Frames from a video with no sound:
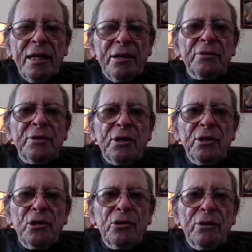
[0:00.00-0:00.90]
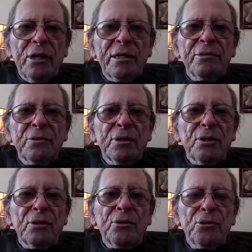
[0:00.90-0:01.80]
go, and of the
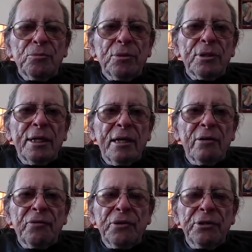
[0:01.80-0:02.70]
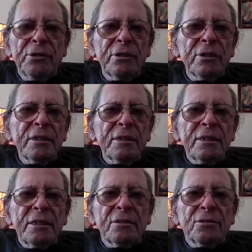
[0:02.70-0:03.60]
little group that I have here
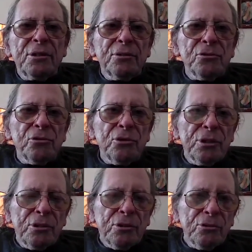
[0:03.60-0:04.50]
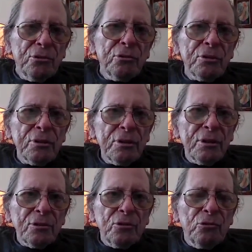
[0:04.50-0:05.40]
in TRC to
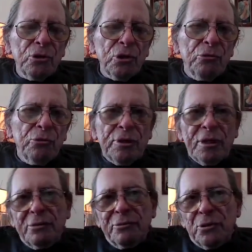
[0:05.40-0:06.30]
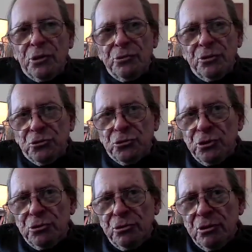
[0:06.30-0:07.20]
work with. And I would encourage
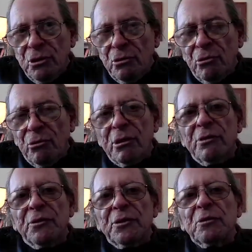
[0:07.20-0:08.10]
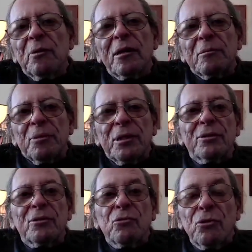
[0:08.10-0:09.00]
you, wherever you might be
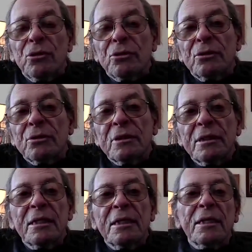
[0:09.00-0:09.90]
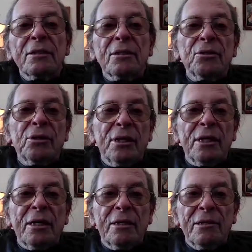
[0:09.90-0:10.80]
in the world, to
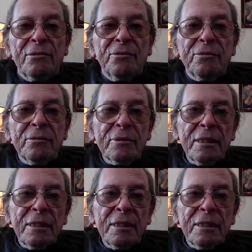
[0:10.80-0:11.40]
think of